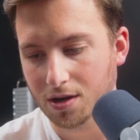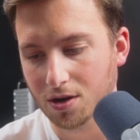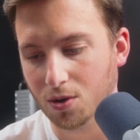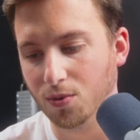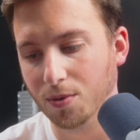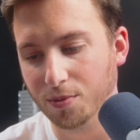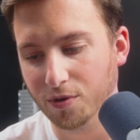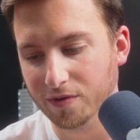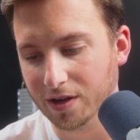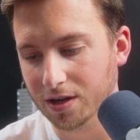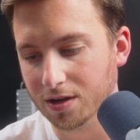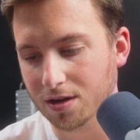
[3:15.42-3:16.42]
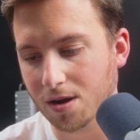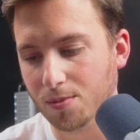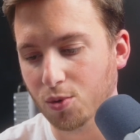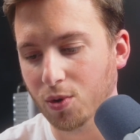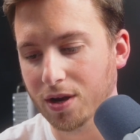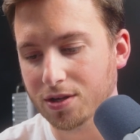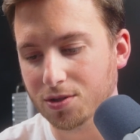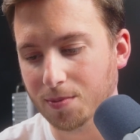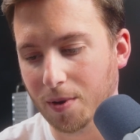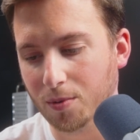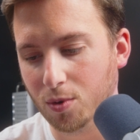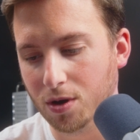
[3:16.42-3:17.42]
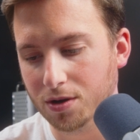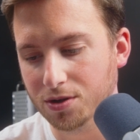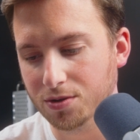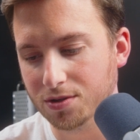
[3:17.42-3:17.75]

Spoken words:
we're moving in a couple weeks, so maybe we want